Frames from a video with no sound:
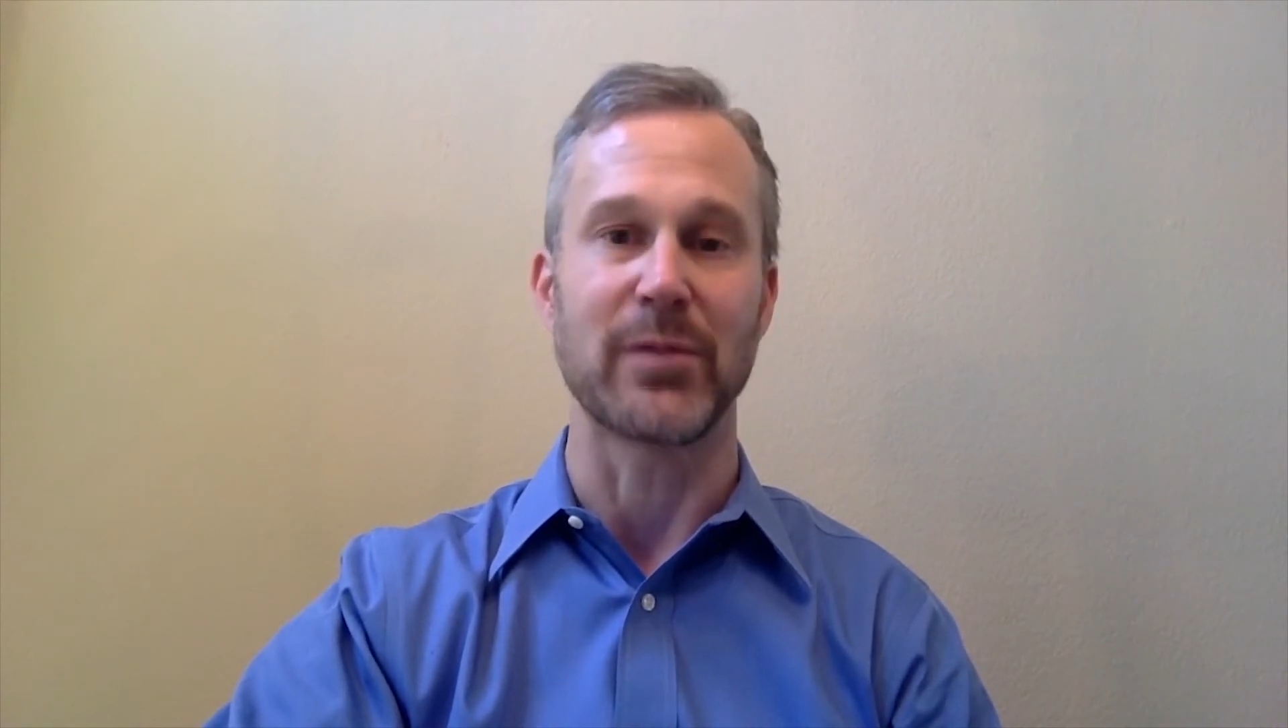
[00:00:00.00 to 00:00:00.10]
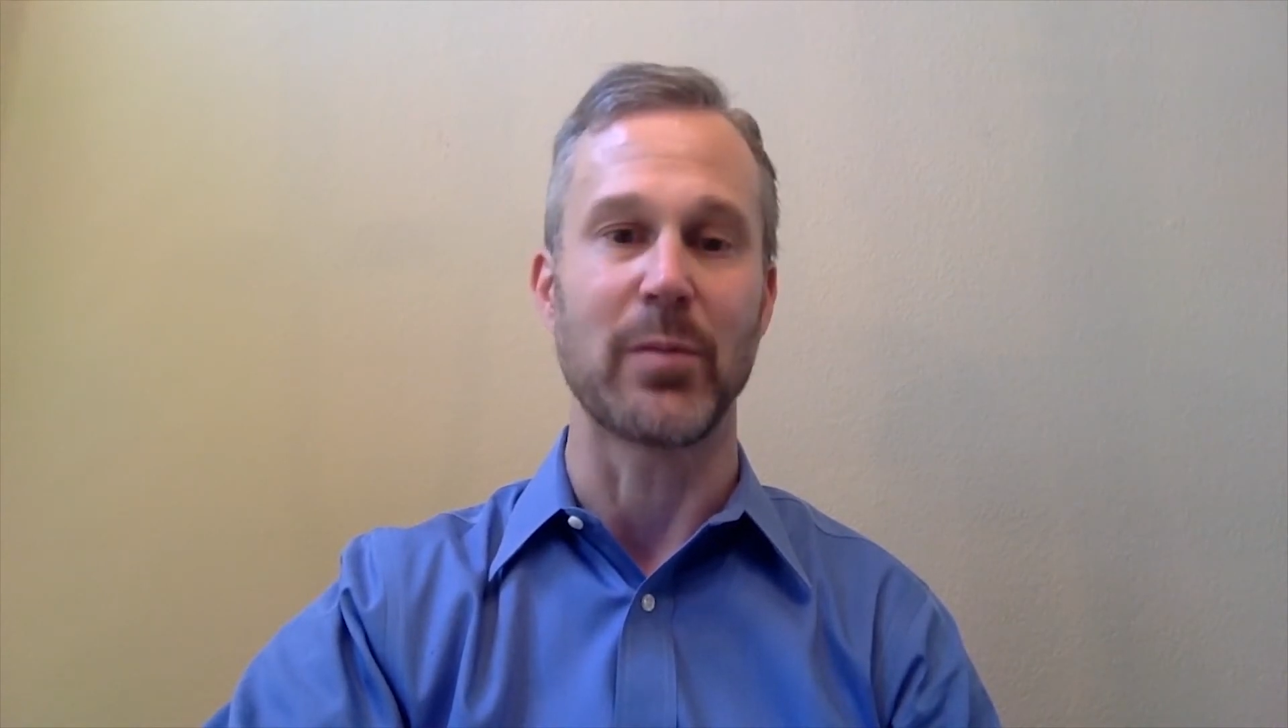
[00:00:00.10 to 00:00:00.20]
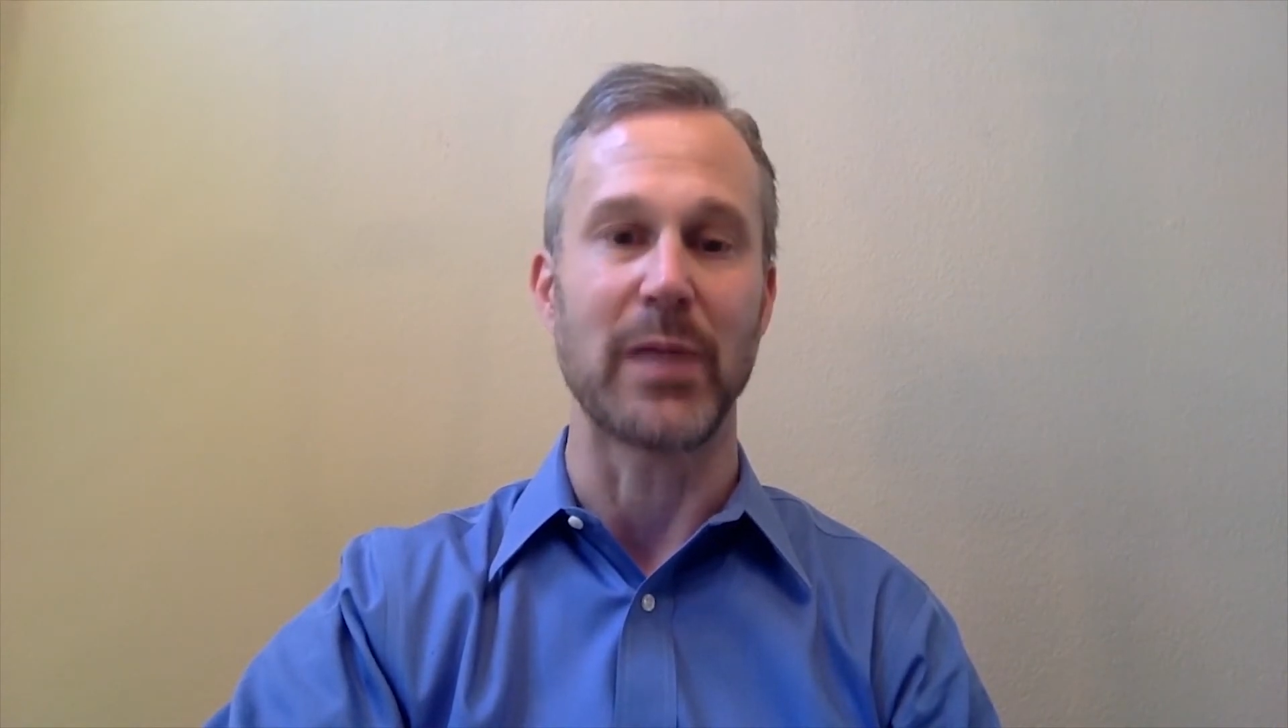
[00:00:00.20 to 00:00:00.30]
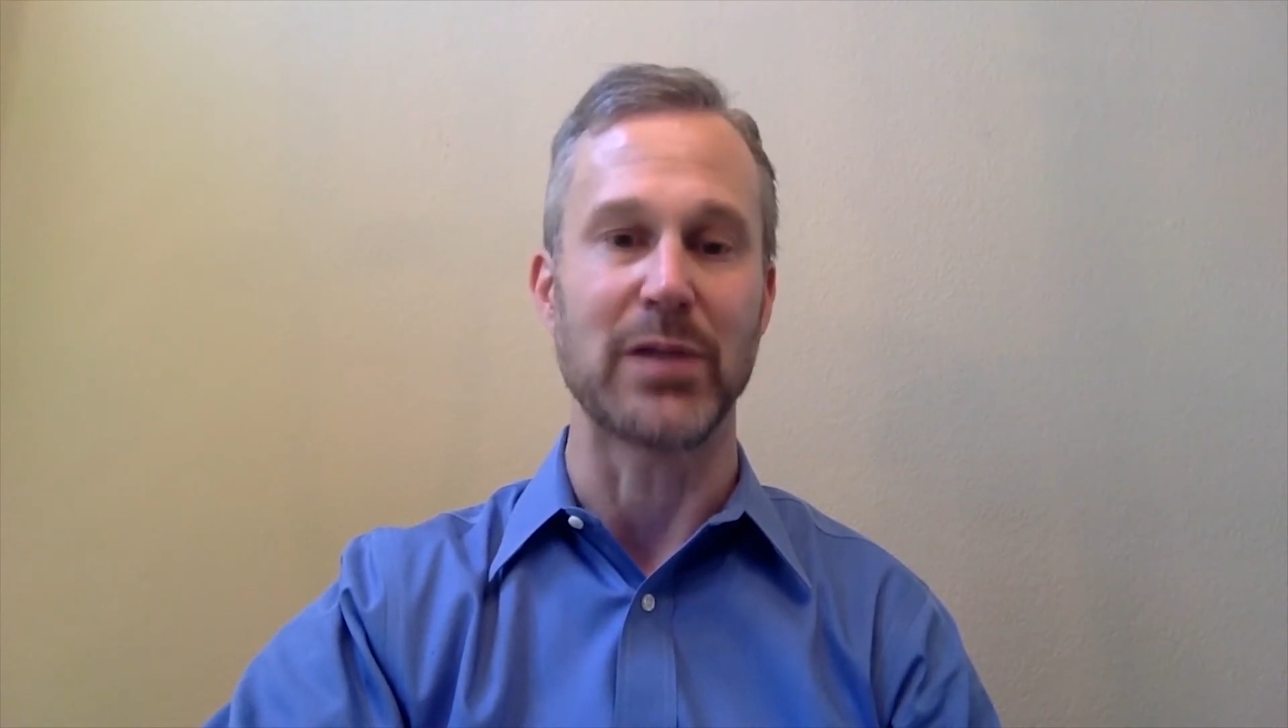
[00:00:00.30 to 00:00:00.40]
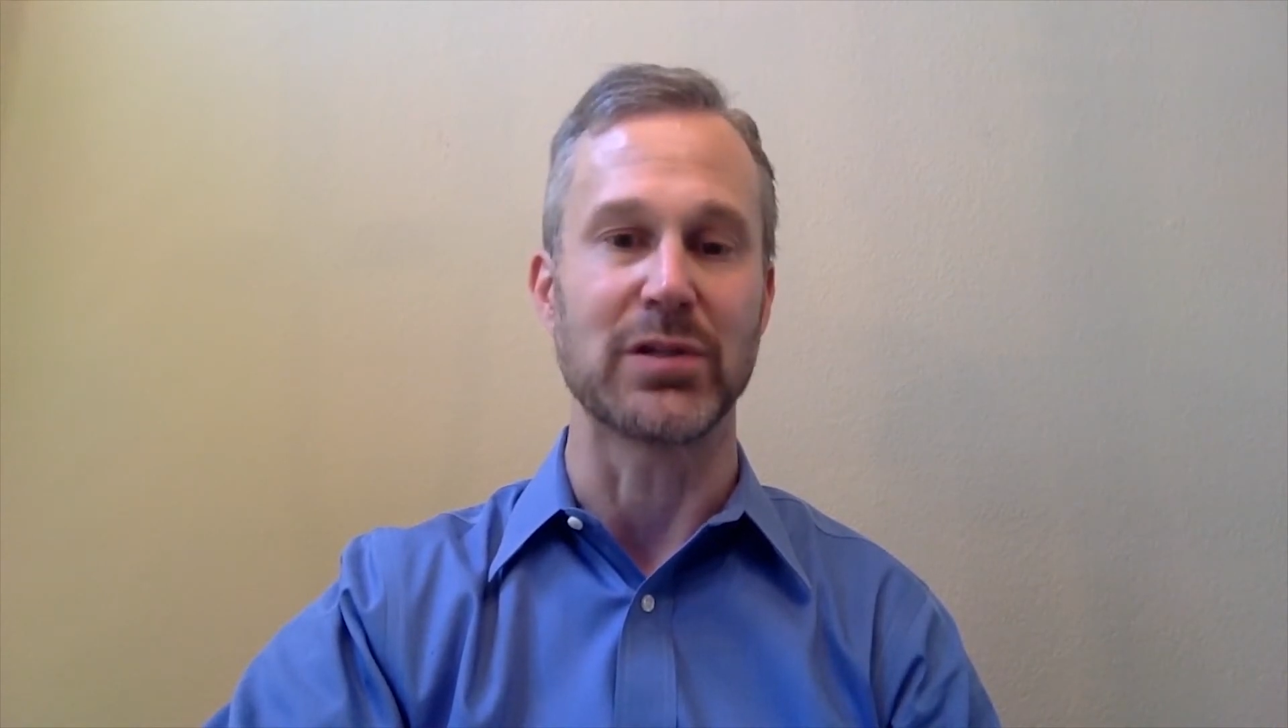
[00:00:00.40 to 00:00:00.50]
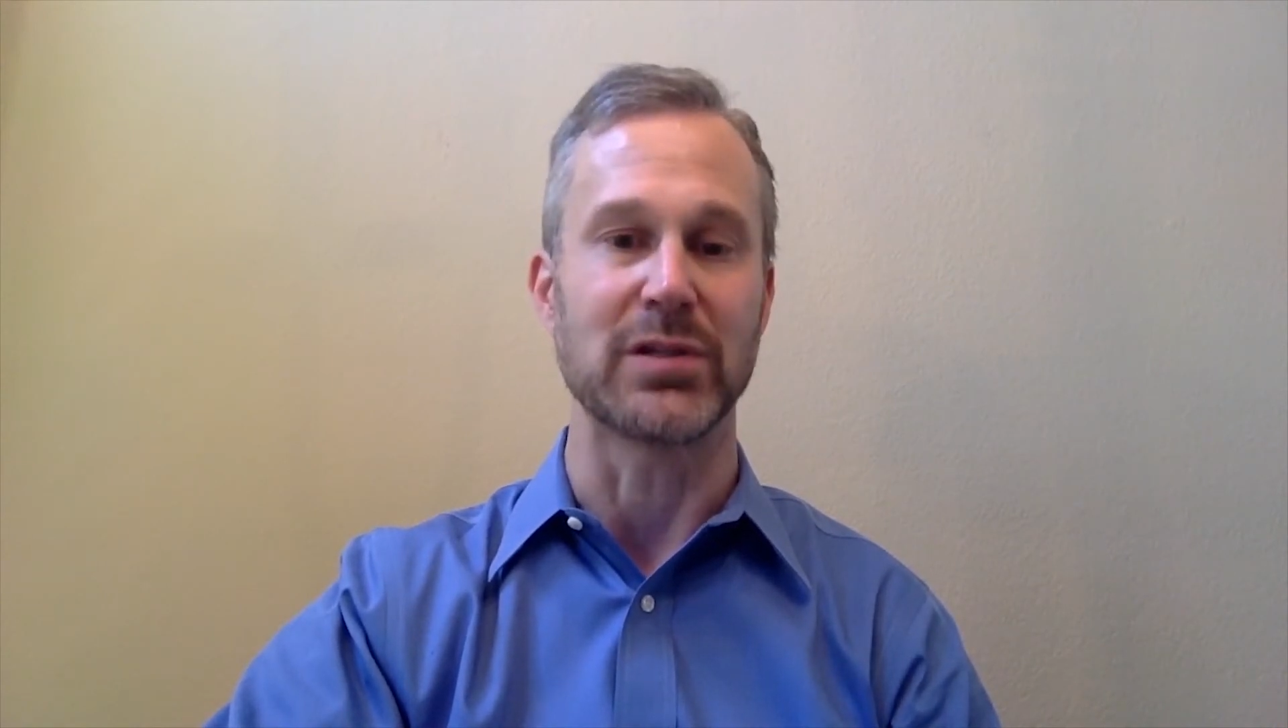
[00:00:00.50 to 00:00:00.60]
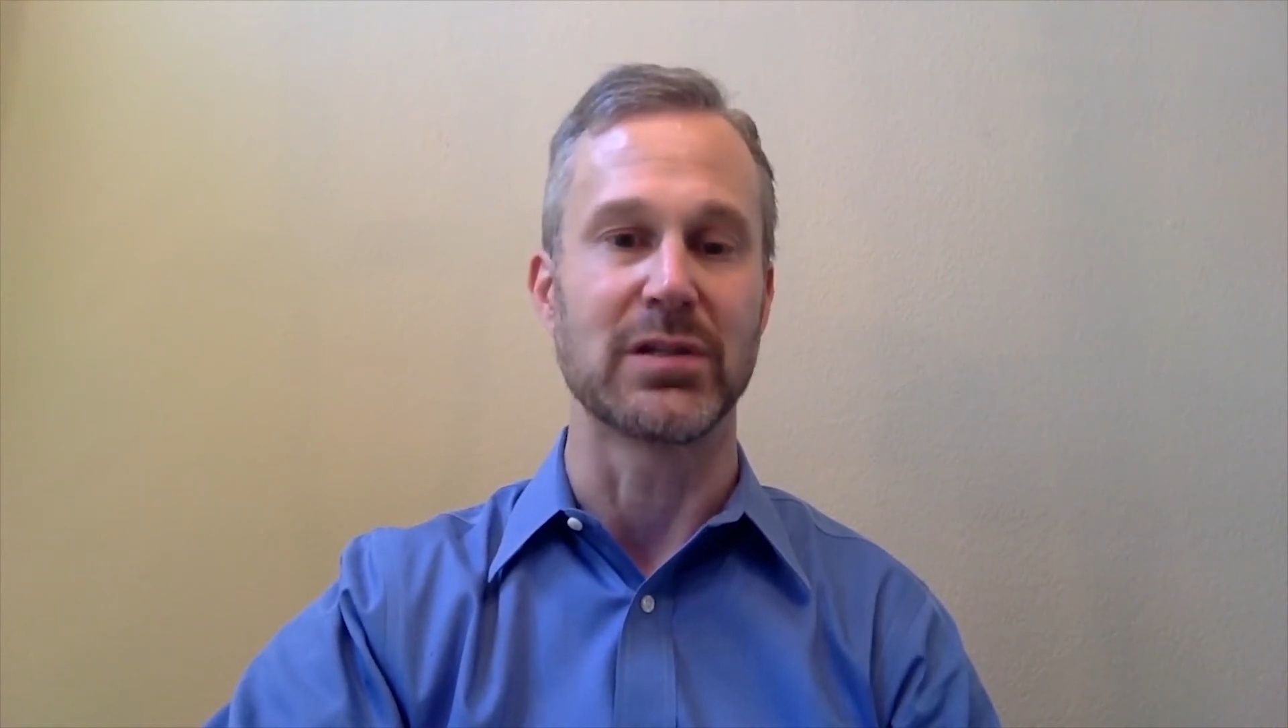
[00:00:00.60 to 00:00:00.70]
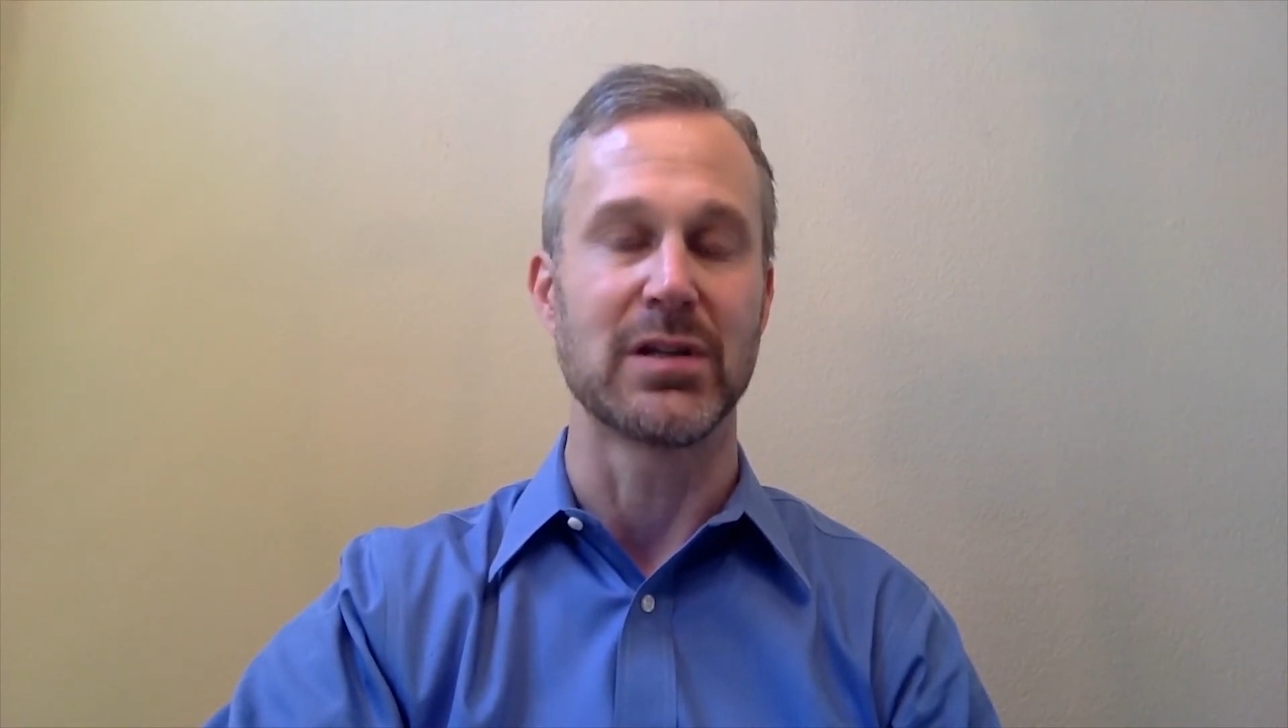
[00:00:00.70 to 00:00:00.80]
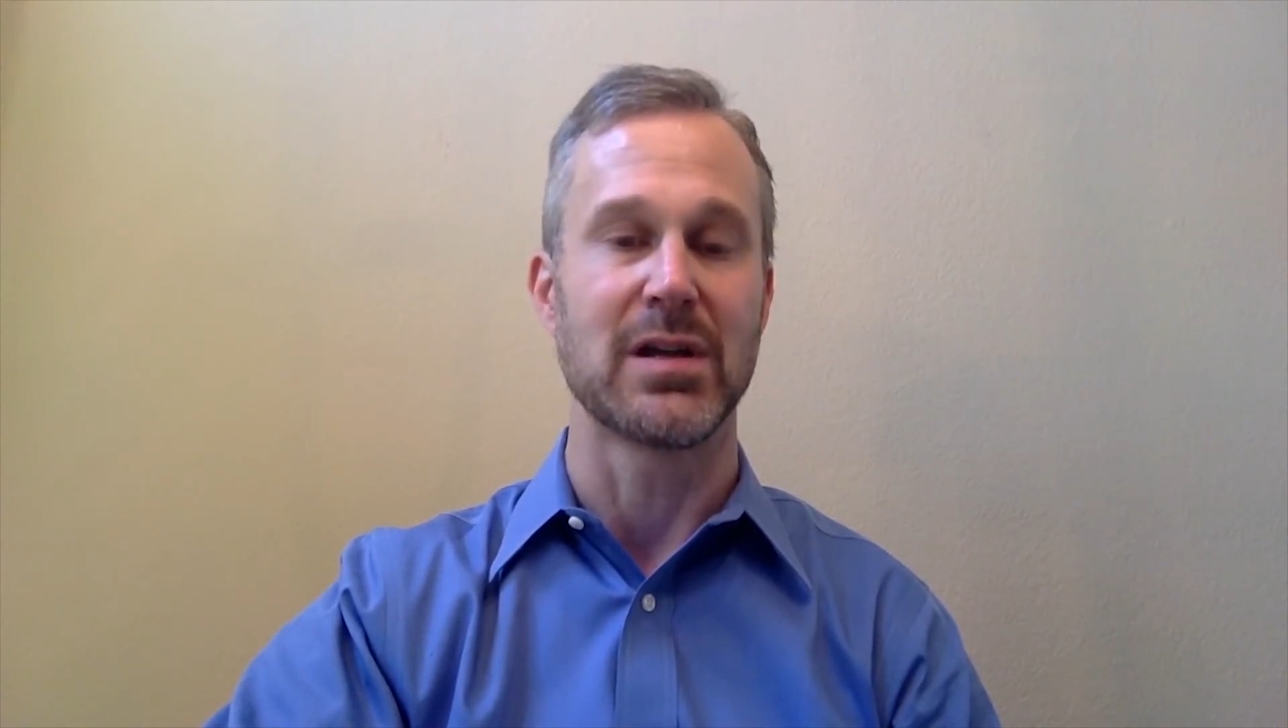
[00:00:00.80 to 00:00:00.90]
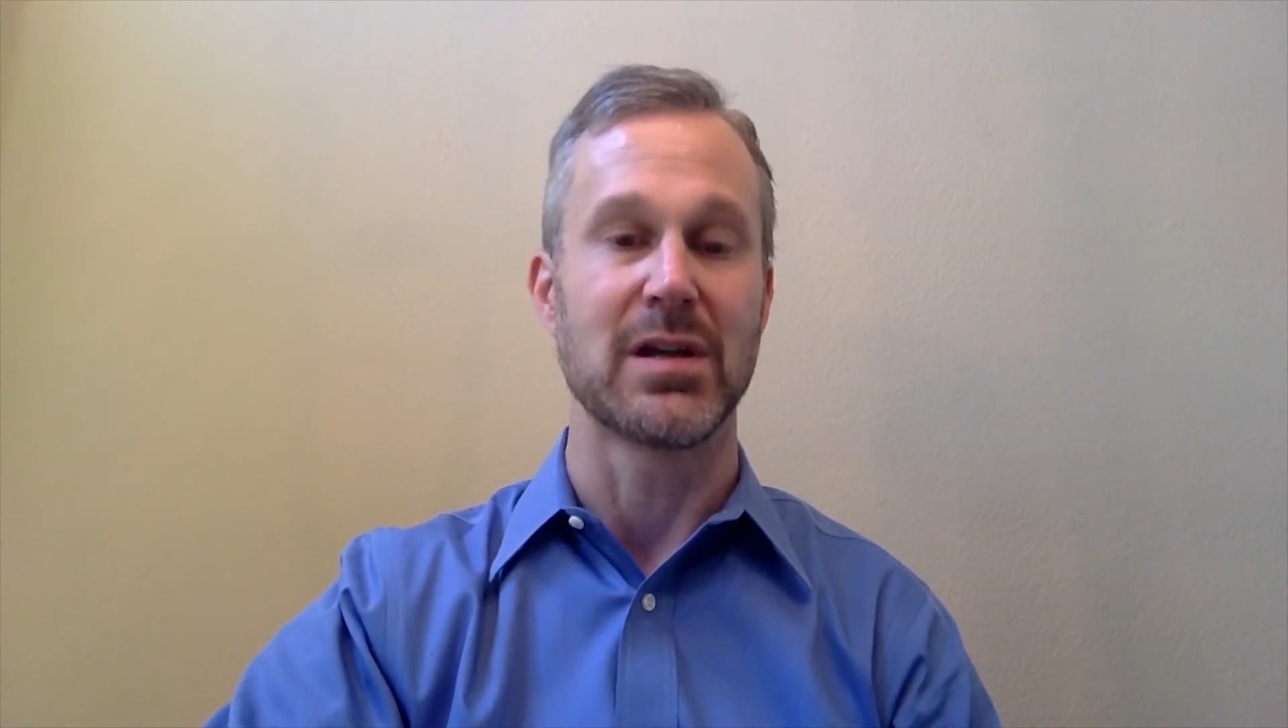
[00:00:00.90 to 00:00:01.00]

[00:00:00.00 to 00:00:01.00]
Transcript: for your patients.